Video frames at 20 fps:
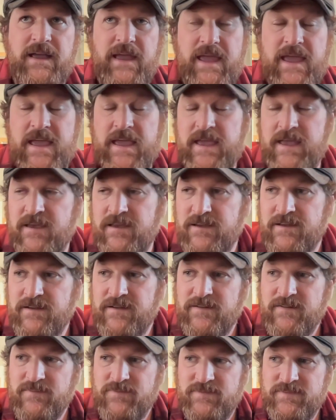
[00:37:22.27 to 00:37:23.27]
A,
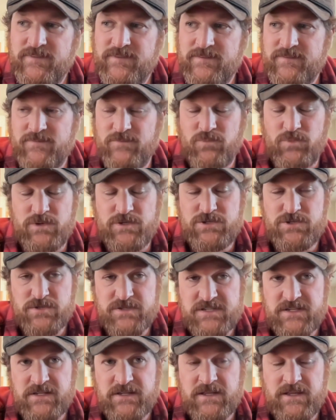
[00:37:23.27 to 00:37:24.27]

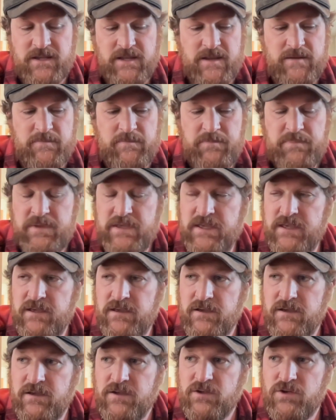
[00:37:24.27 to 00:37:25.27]
reducing it, and
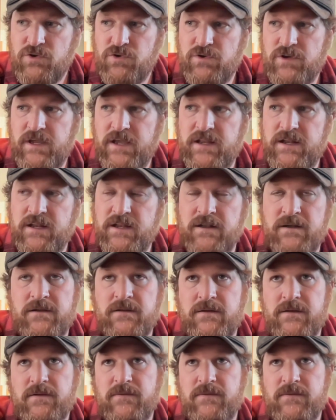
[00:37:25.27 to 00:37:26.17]
B, creating